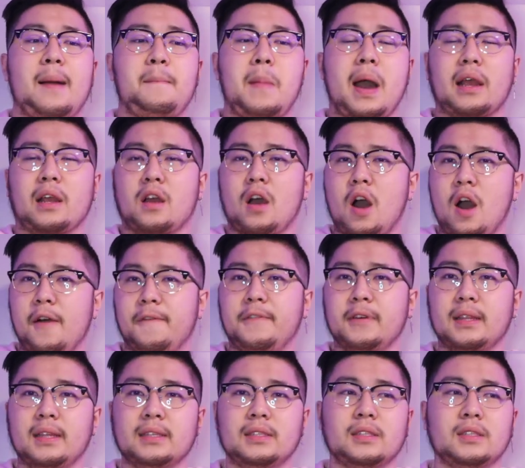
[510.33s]
My
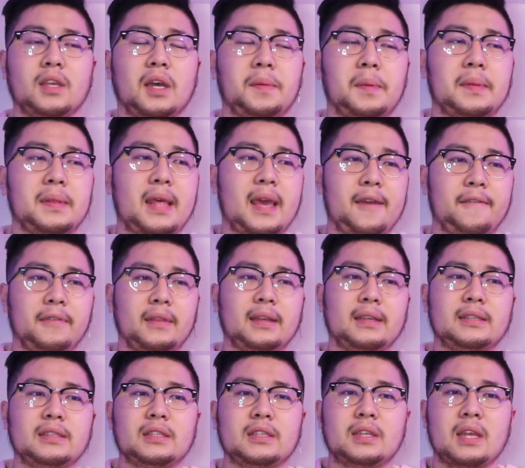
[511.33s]
confidence is up and
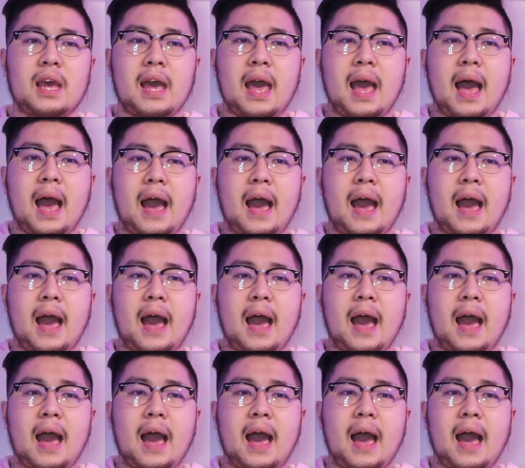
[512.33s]
everything is just,